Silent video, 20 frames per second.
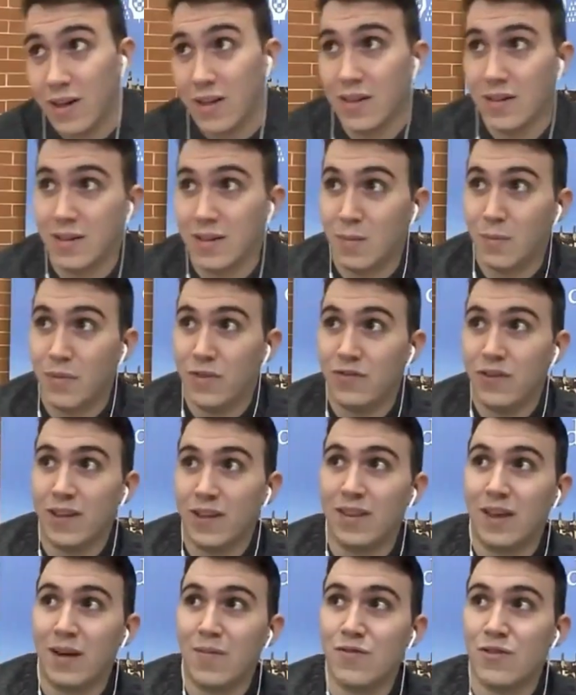is the
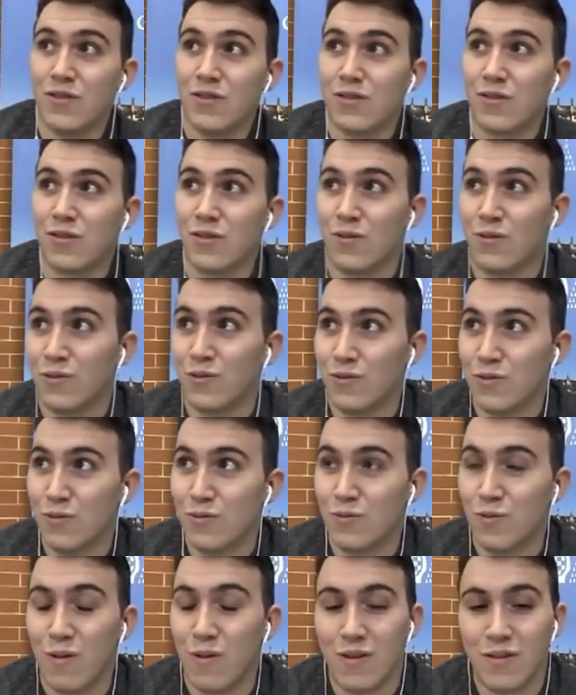perfect time to introduce you
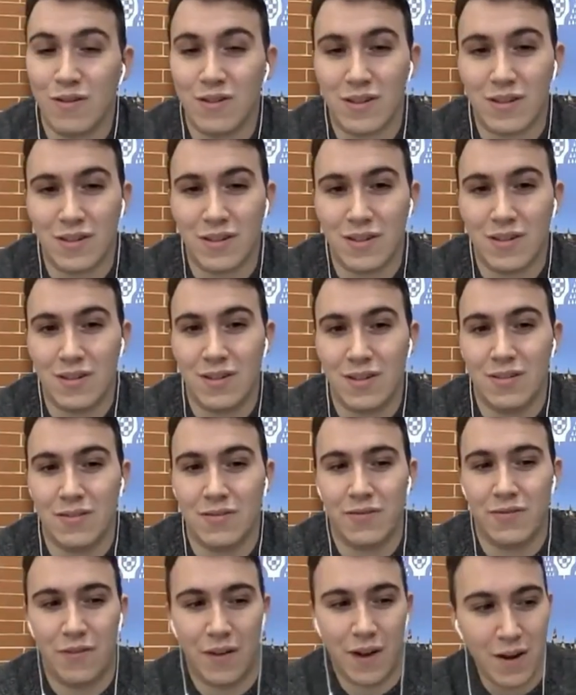to our
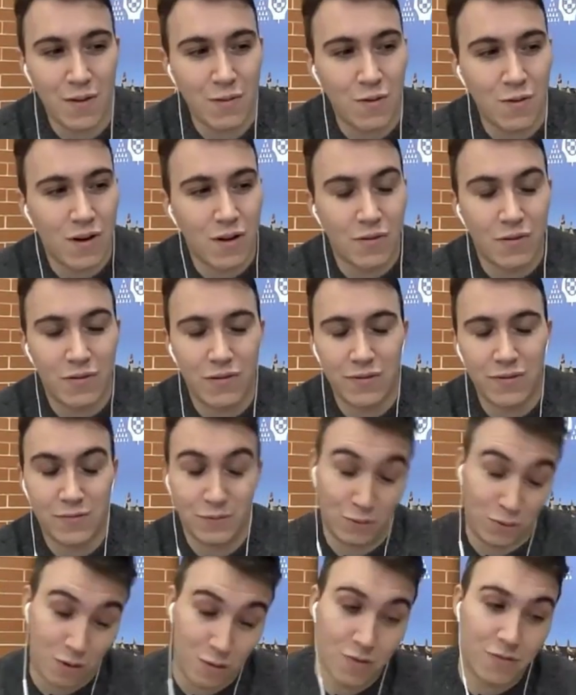framework
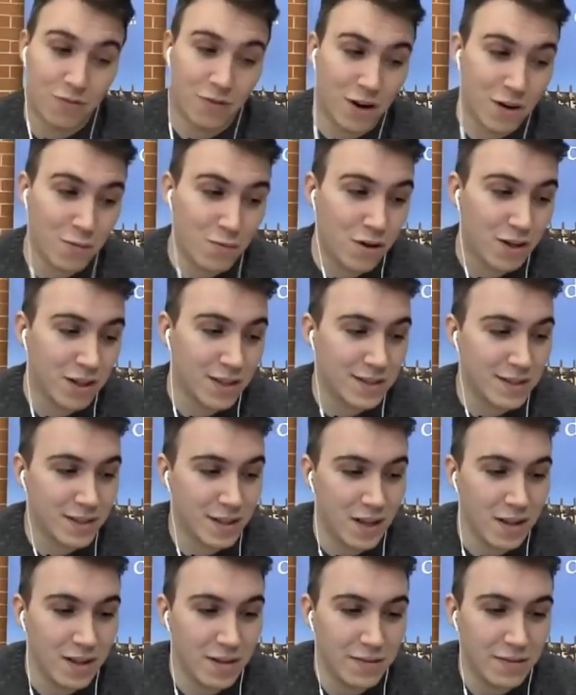
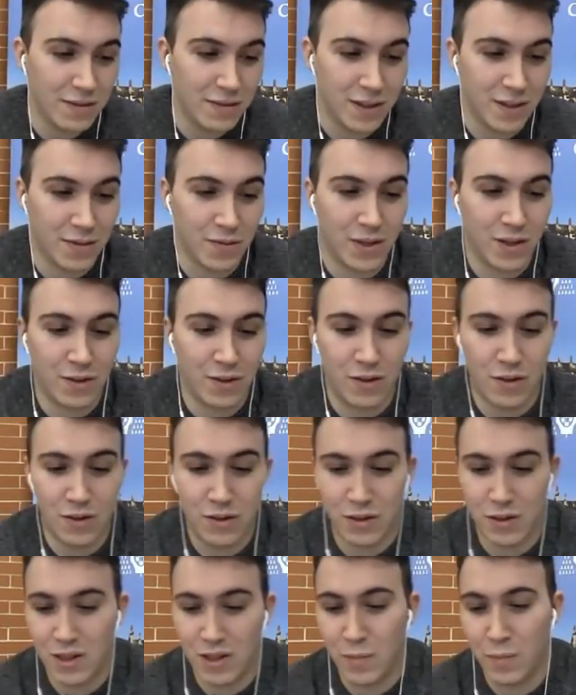itself,
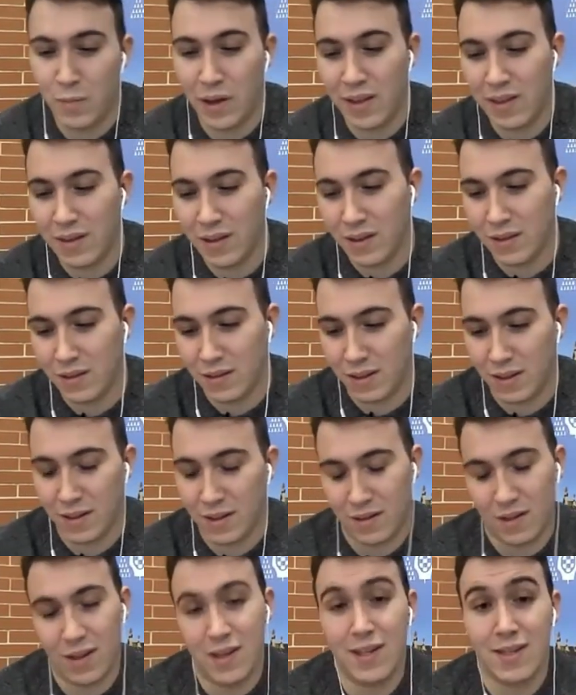because depending
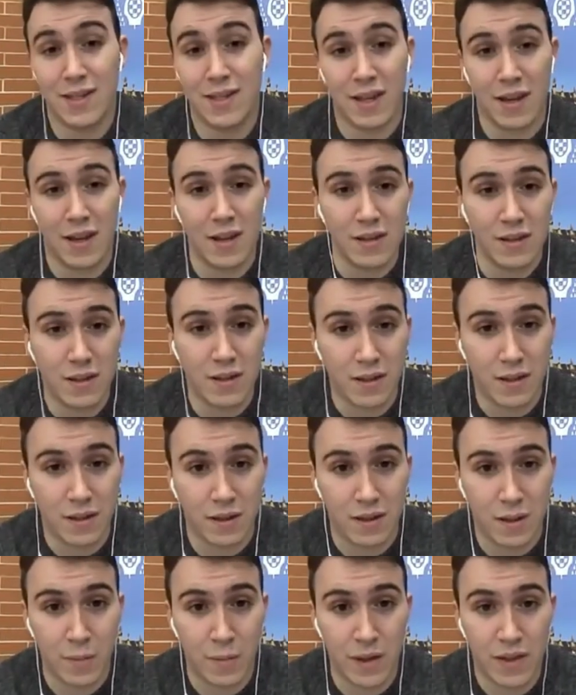it changes
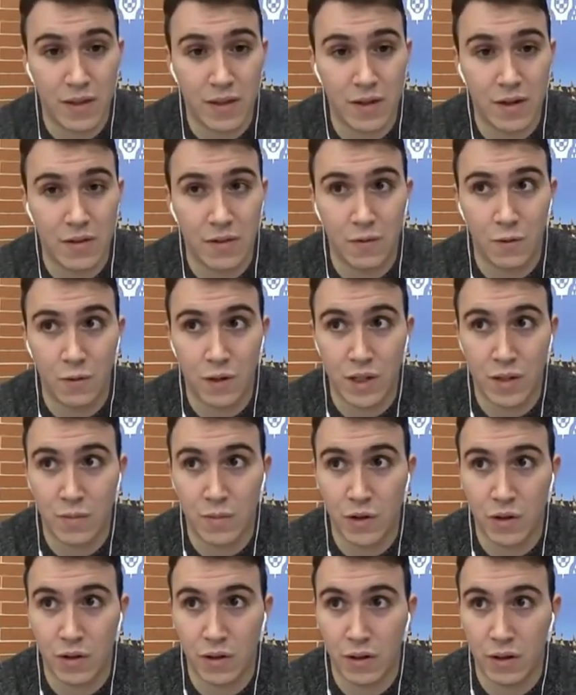depending on which
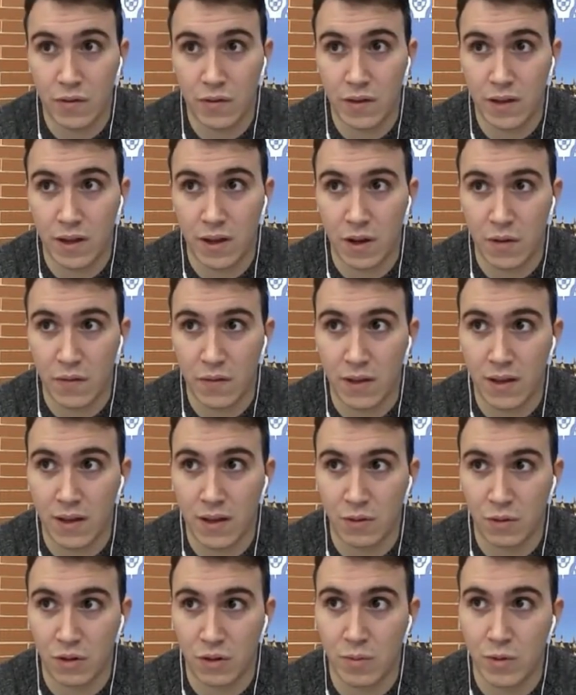module of the
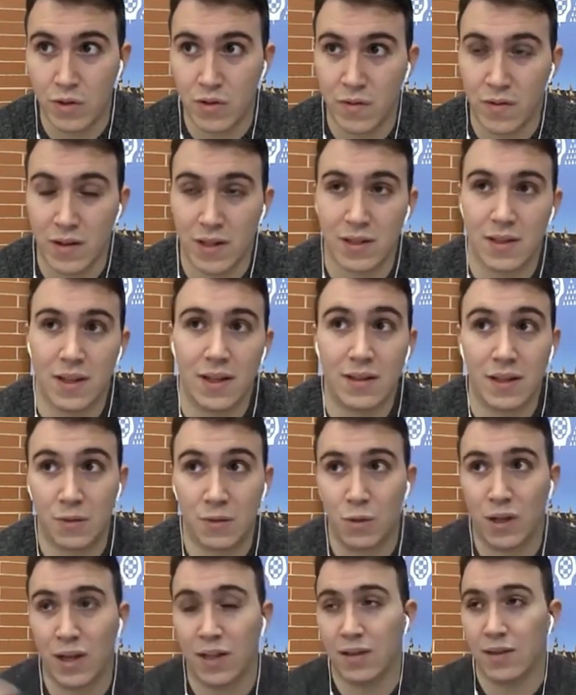autonomous driving stack that
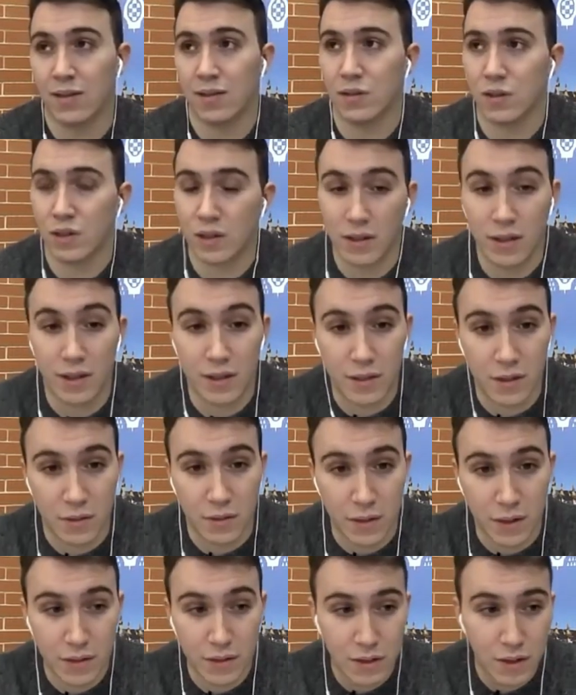we can talk later
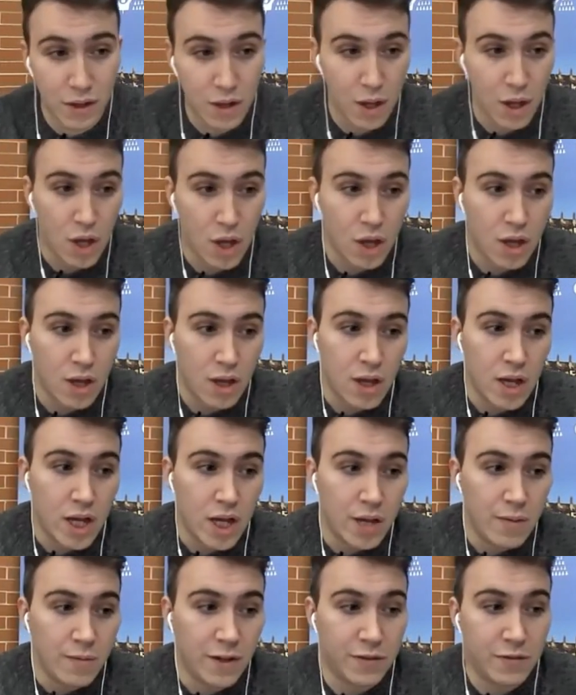about.
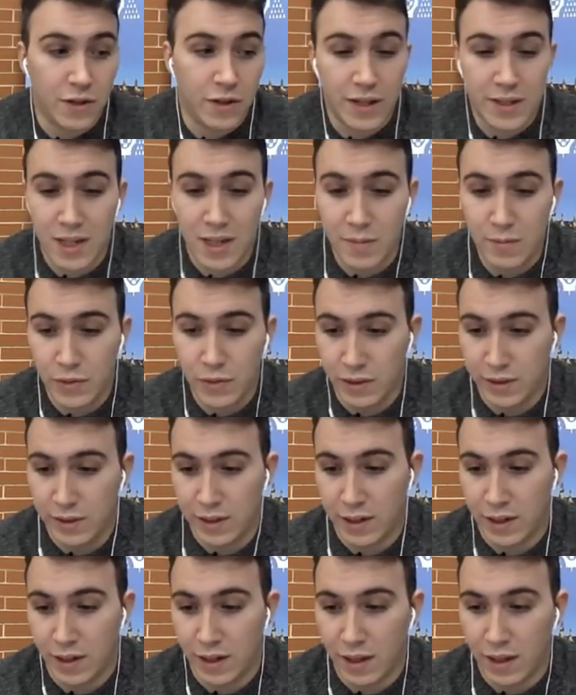But for example,
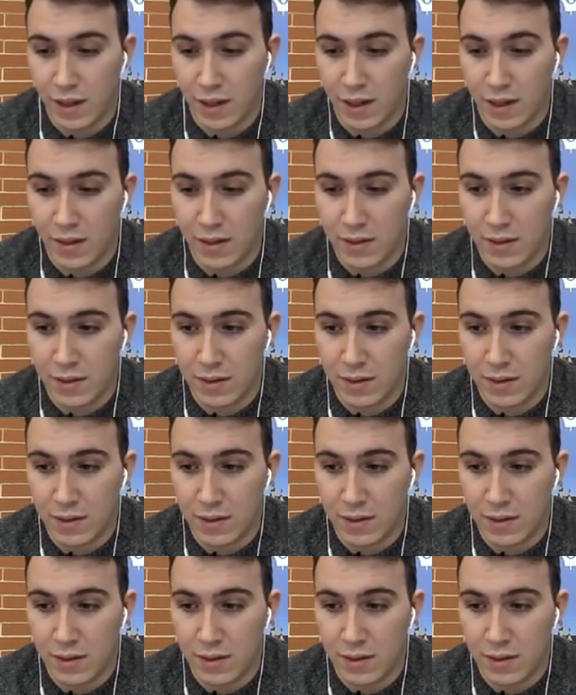the